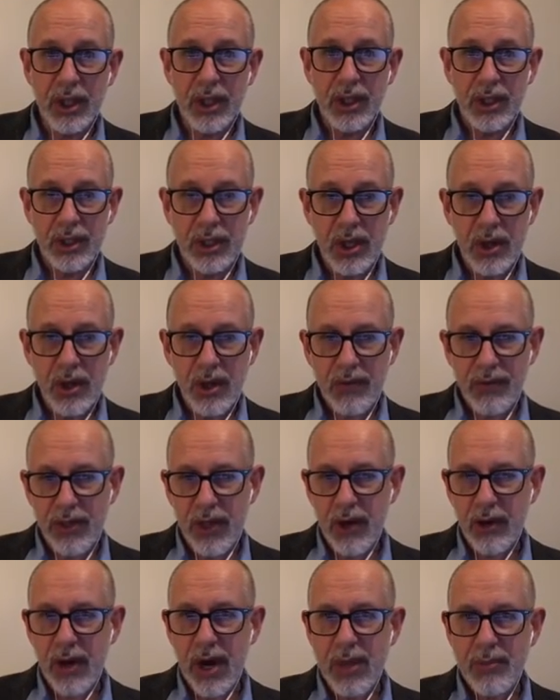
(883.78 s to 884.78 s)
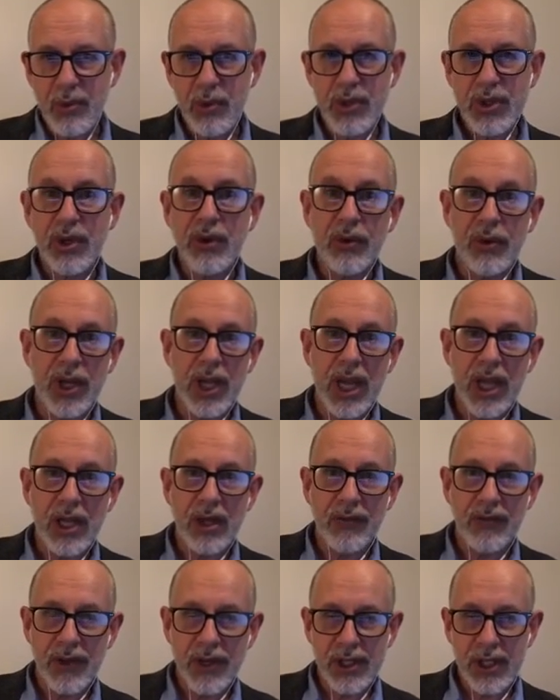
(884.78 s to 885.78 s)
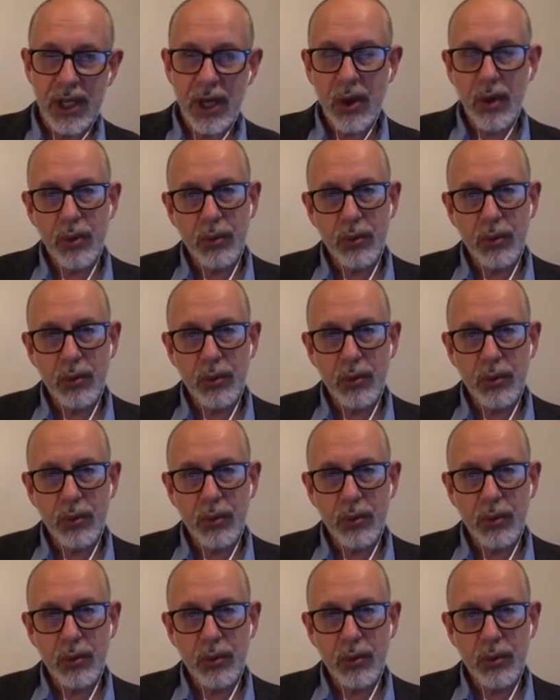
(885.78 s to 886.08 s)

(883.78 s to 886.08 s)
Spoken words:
You know, if they're able to create a video,